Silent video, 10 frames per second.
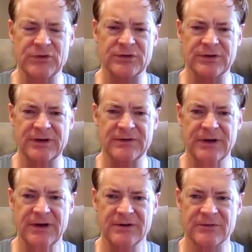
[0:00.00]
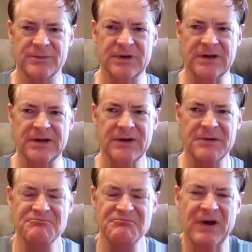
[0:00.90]
certainly for me
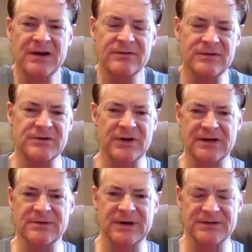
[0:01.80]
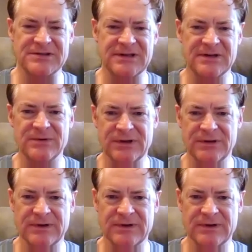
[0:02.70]
I never even talked about sustainability